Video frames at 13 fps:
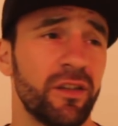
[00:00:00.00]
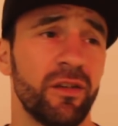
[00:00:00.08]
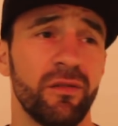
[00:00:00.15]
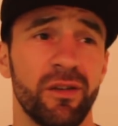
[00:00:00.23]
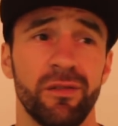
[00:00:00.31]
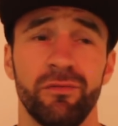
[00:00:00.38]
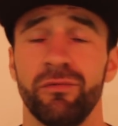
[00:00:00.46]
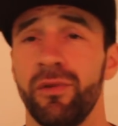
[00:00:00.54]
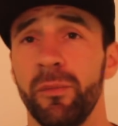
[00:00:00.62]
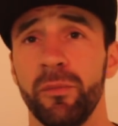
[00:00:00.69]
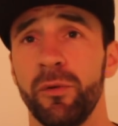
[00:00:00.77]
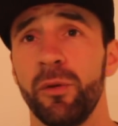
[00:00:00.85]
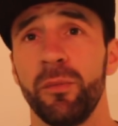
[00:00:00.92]

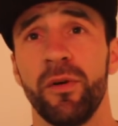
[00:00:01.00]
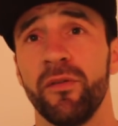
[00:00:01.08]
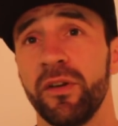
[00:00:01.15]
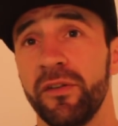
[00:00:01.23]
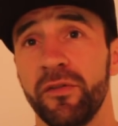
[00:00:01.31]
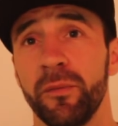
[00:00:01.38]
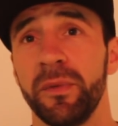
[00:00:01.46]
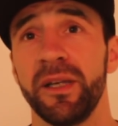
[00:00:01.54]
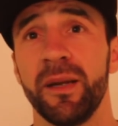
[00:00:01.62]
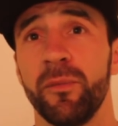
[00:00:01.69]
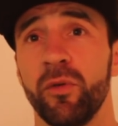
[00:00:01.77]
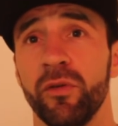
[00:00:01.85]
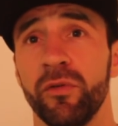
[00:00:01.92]
I'm not bothered if I'm in
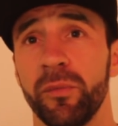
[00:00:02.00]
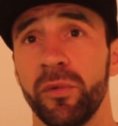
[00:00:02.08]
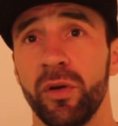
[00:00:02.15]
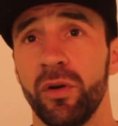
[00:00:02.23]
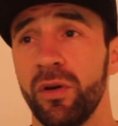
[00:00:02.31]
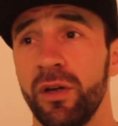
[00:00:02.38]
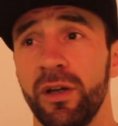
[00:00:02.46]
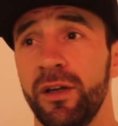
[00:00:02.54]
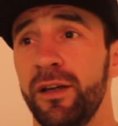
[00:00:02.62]
them or if I'm not.